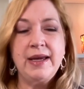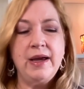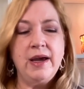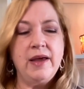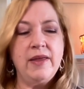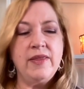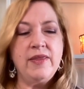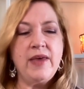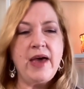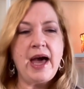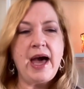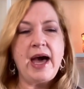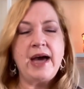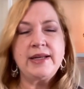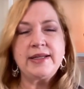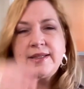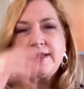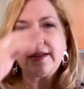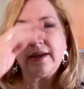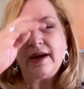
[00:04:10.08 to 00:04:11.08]

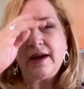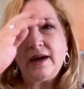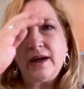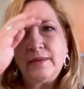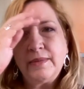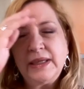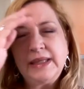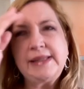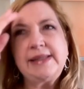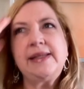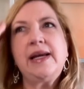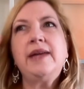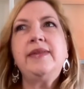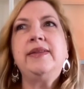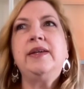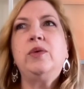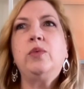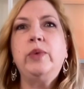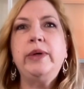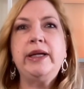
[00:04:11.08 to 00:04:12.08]
That it's not
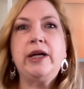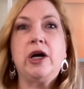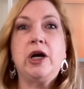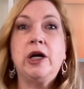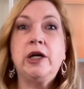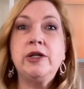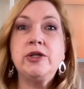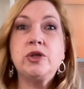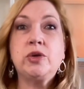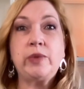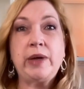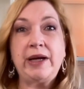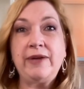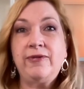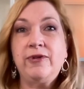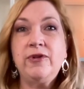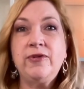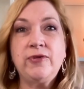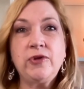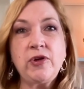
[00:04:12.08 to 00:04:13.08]
that we aren't
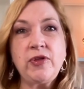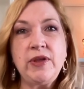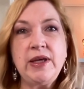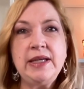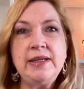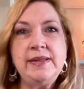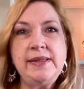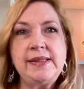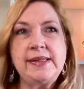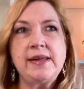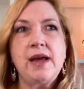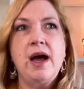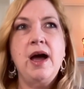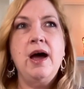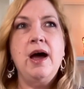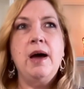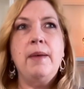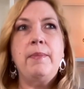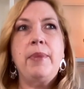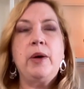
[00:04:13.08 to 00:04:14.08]
grateful for things,
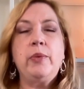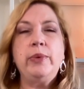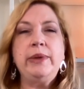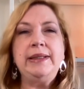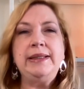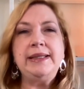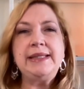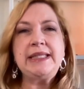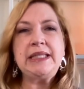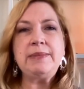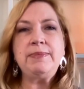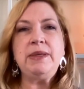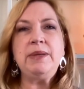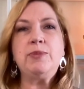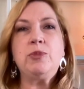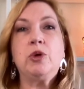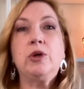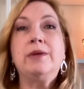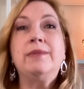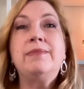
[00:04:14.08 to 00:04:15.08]
but we need to be
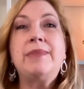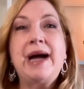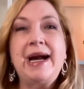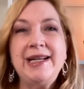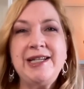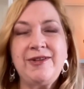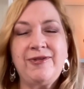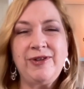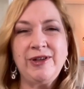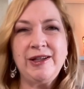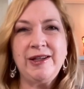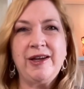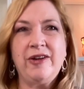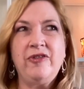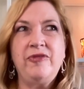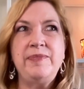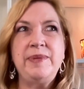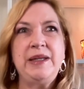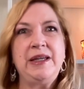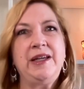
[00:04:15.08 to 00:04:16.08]
more mindful
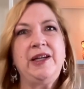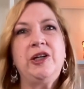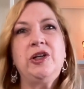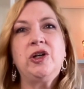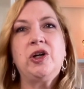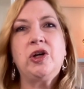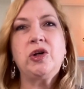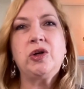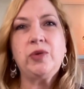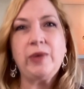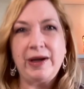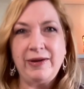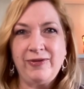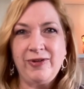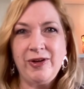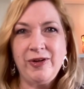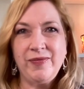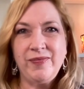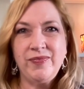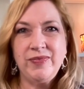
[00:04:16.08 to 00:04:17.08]
of being
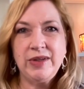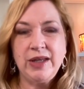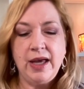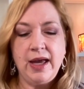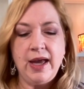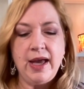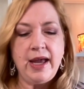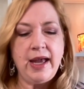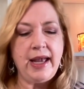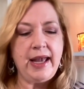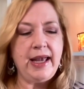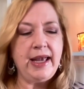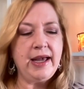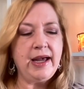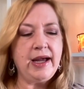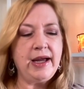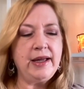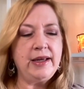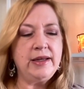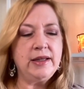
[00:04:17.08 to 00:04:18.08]
grateful.
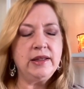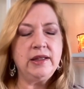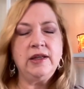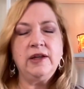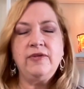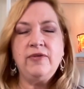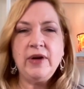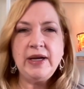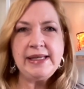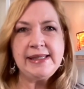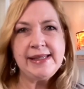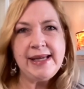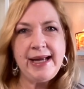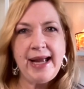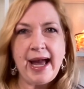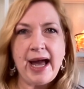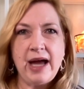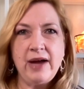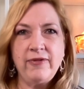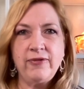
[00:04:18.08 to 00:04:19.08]
And the advice I
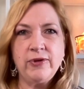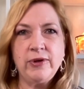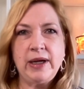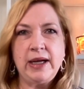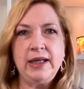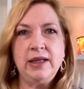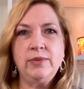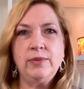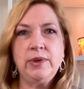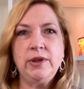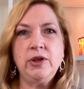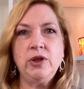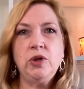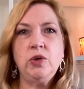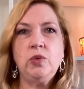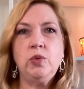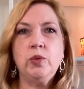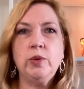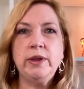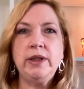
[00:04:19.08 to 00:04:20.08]
have for anyone who
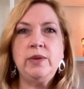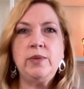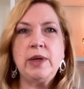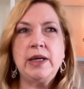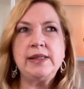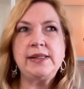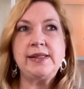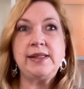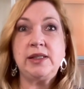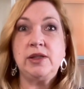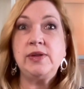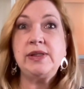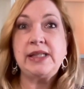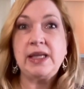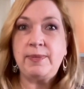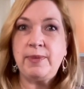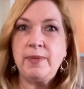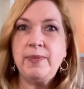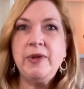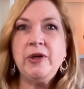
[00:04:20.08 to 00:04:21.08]
really wants to
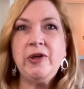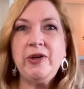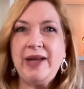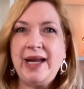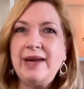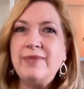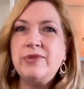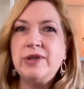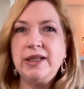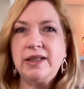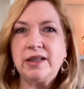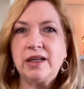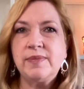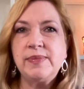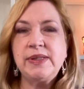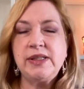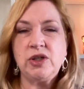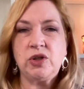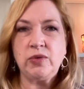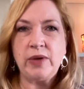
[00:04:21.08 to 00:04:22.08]
step up their game when it
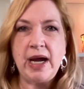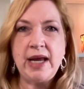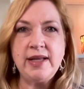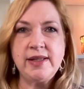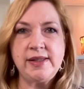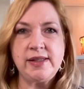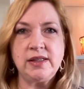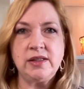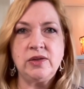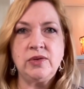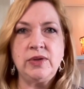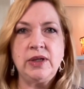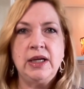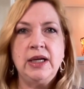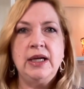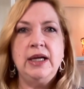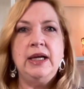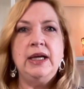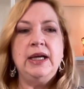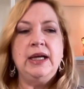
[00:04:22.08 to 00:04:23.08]
comes to gratitude
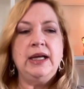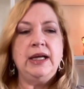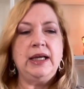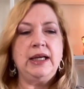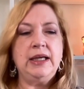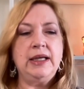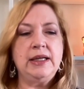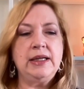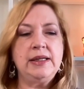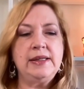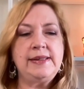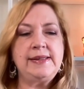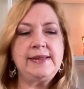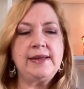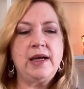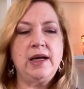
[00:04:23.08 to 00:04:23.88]
is